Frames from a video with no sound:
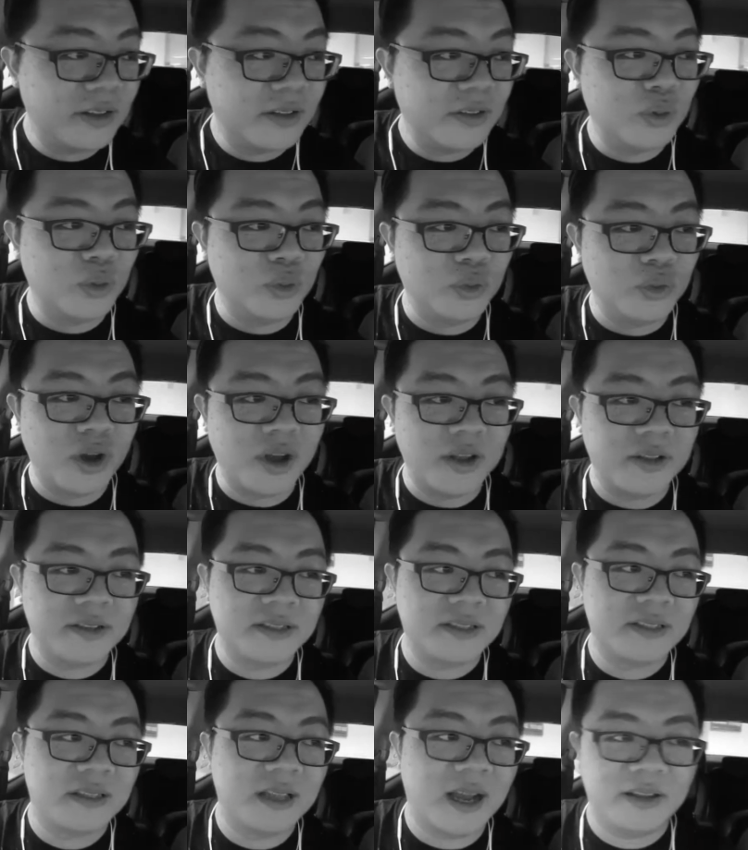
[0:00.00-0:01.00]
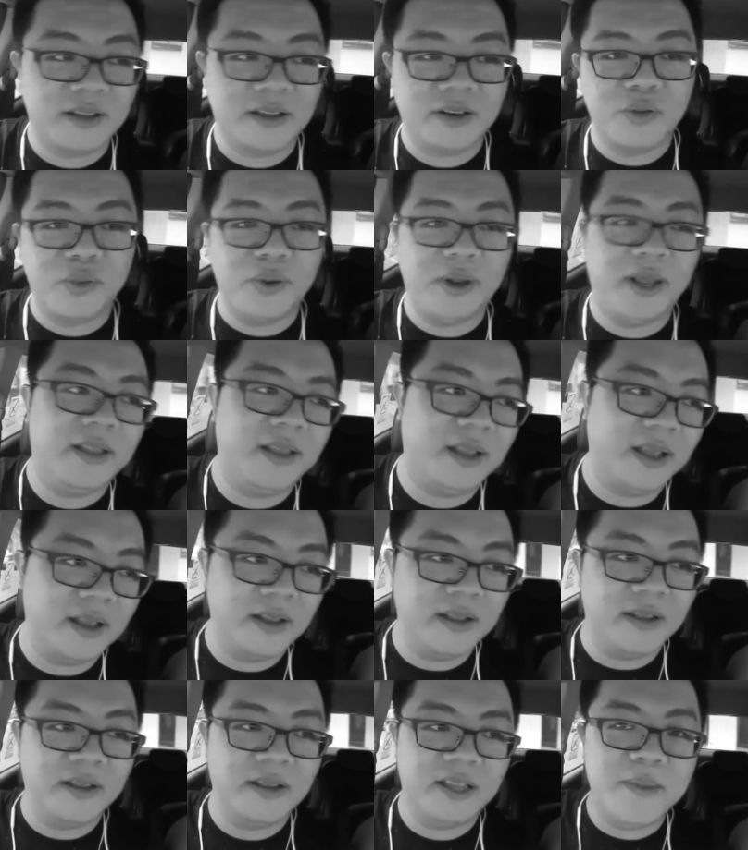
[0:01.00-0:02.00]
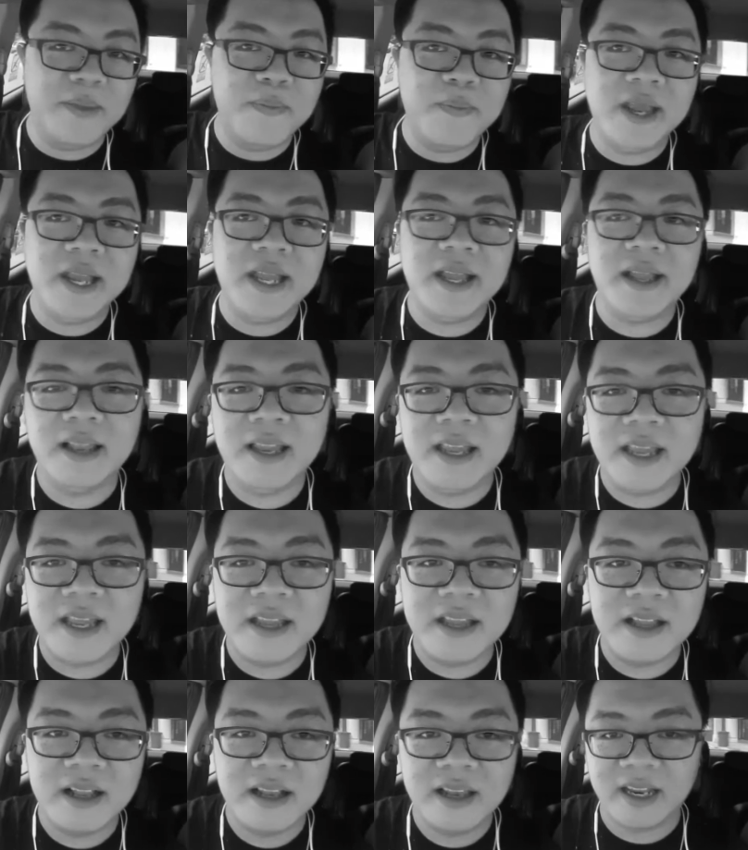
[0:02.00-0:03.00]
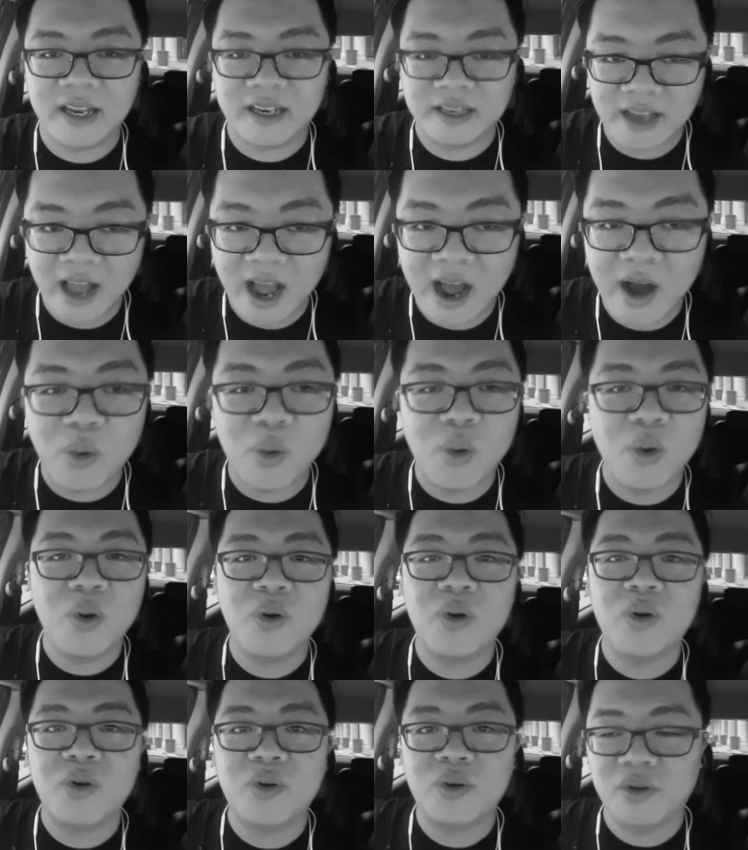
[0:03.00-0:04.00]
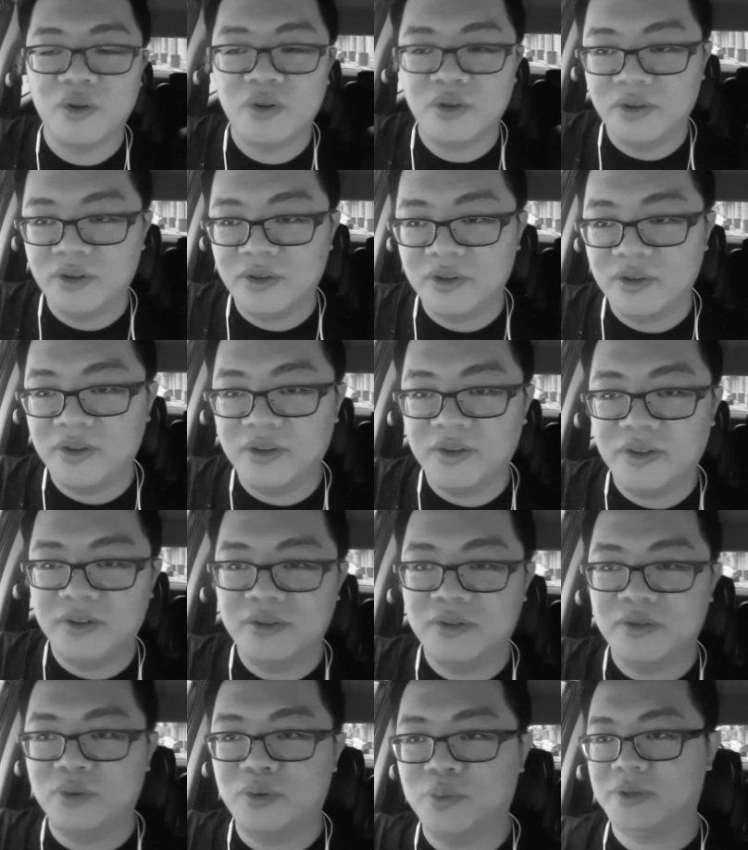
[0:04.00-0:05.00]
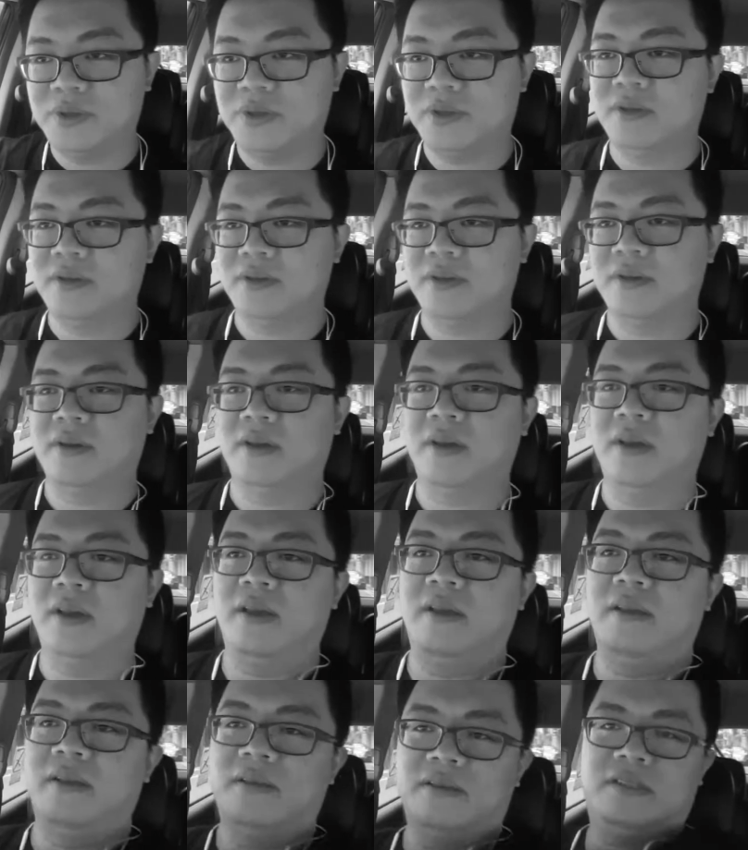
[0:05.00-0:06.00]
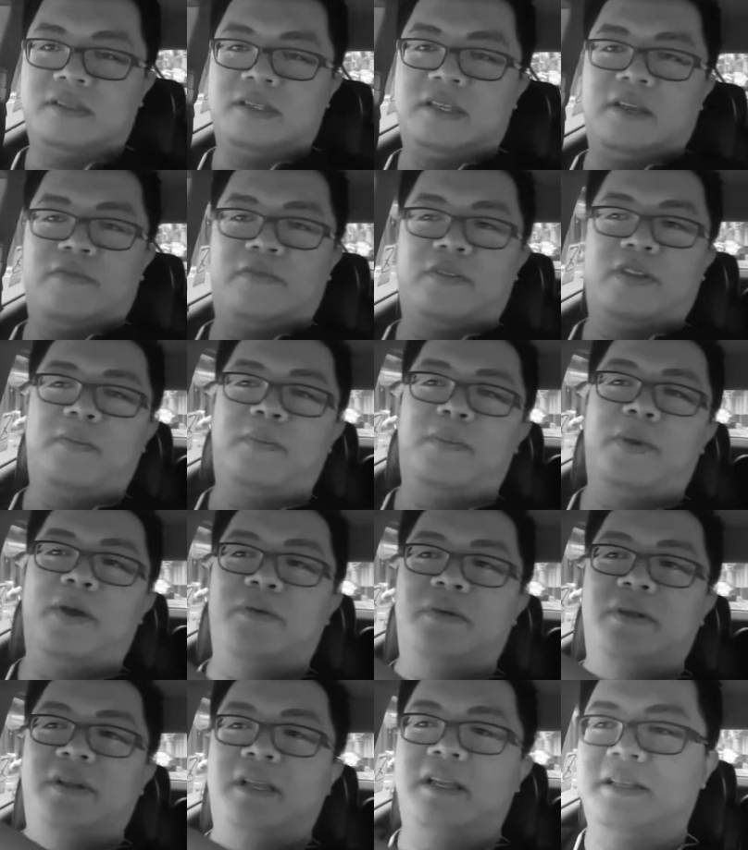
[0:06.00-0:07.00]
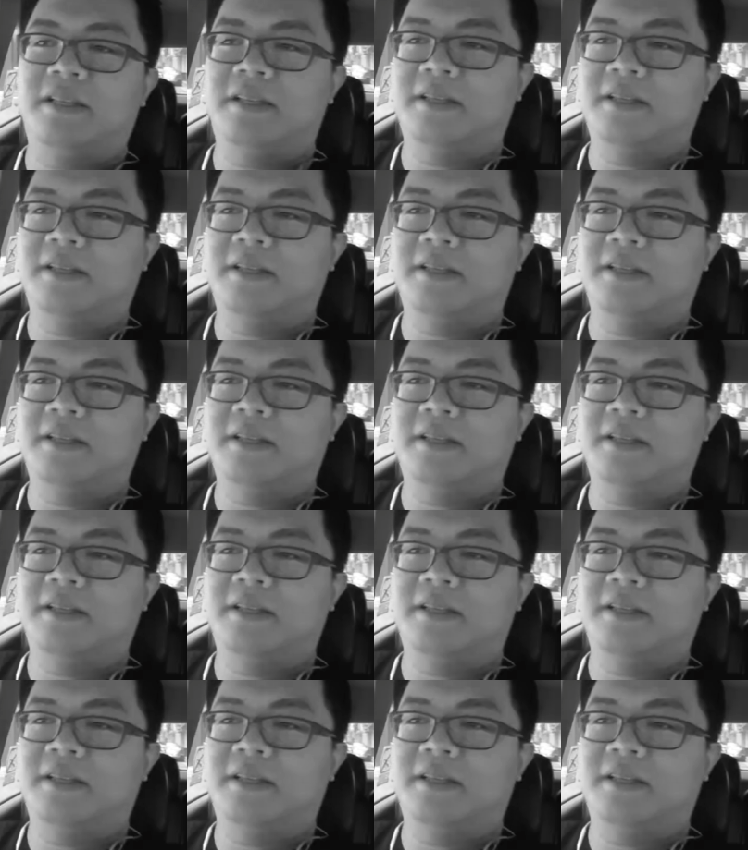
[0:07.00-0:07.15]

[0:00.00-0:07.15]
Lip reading: to not start creating immediately, like now. Oops. Okay, safety belt alert.